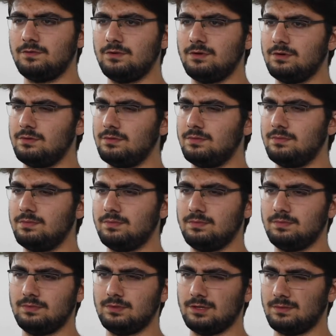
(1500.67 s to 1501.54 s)
for
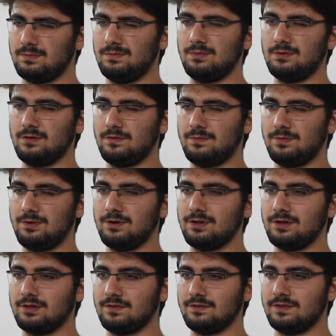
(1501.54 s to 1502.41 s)
like brief
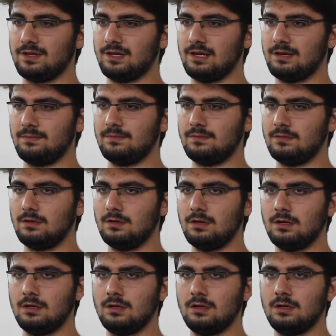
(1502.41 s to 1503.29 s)
period of time,
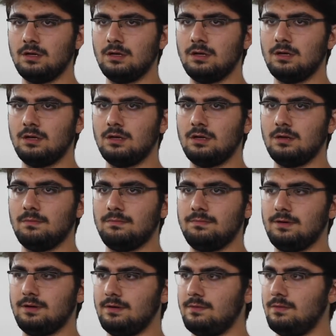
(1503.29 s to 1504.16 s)

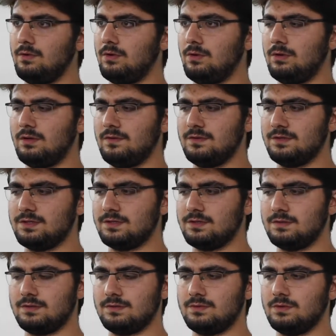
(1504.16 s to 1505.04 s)
but all of
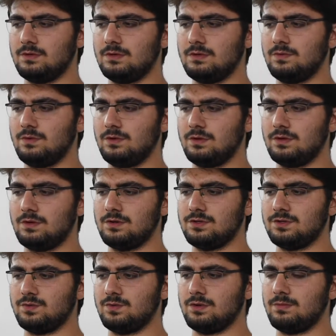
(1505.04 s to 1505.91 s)
his
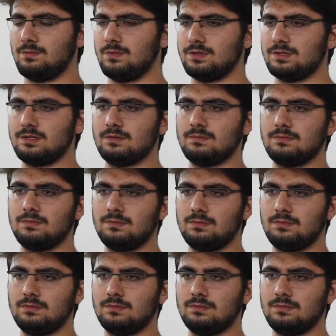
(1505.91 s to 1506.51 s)
workers were Muslim.